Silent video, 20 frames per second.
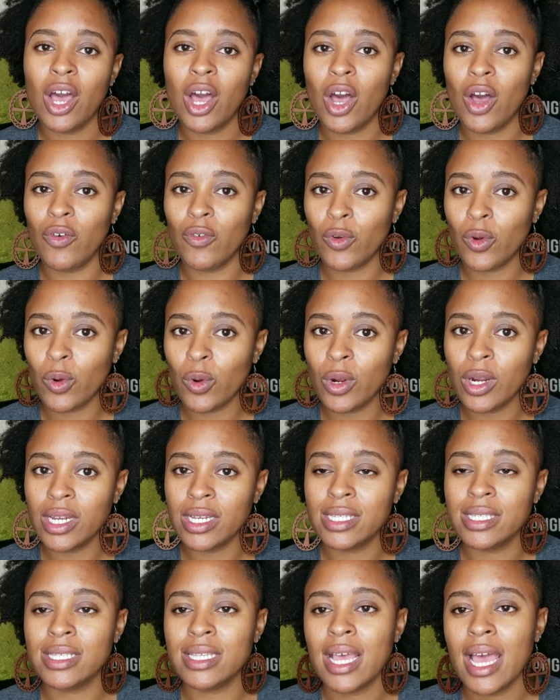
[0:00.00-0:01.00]
Of
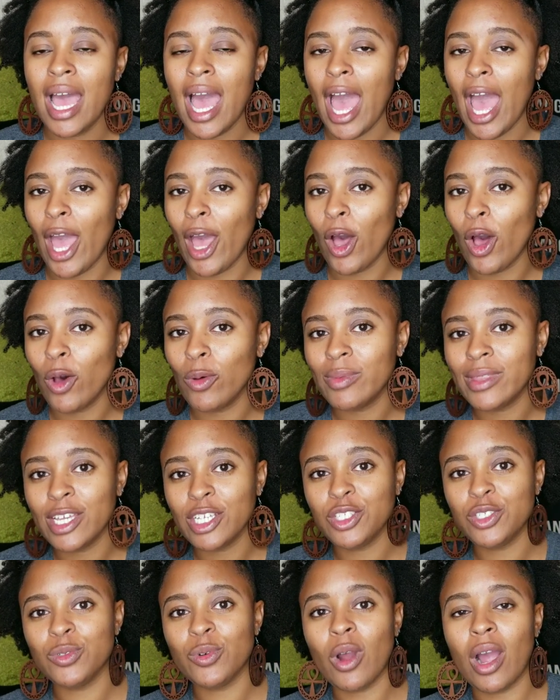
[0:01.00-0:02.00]
course, I hope
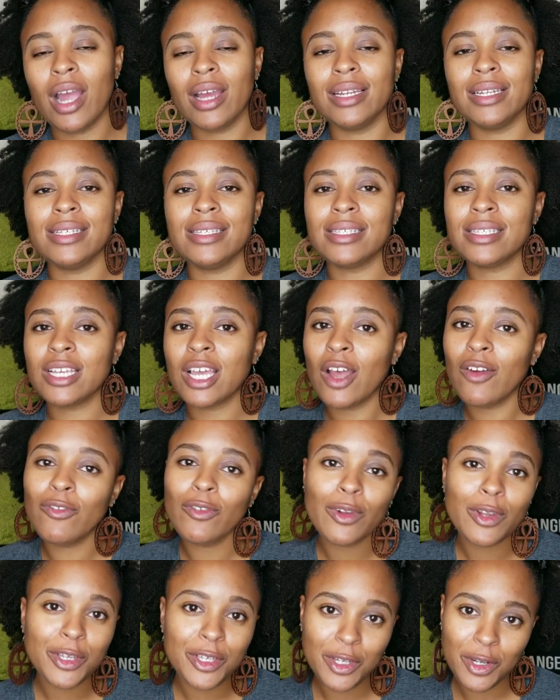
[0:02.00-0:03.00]
that you are
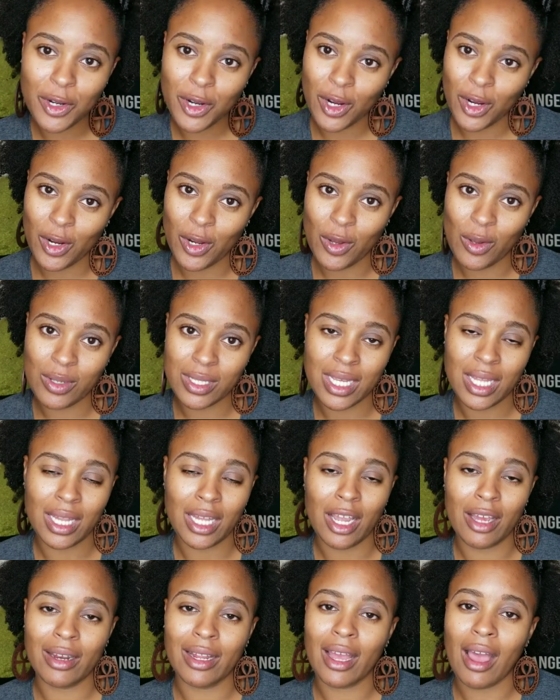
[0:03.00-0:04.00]
discovering your curls and
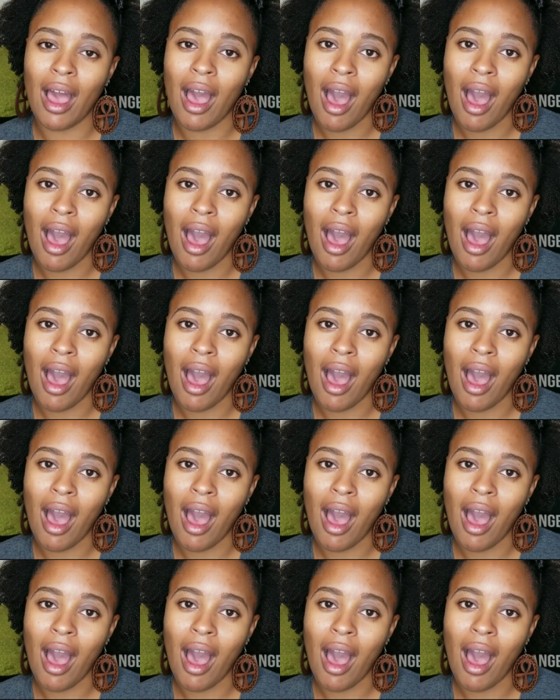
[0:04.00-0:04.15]
learning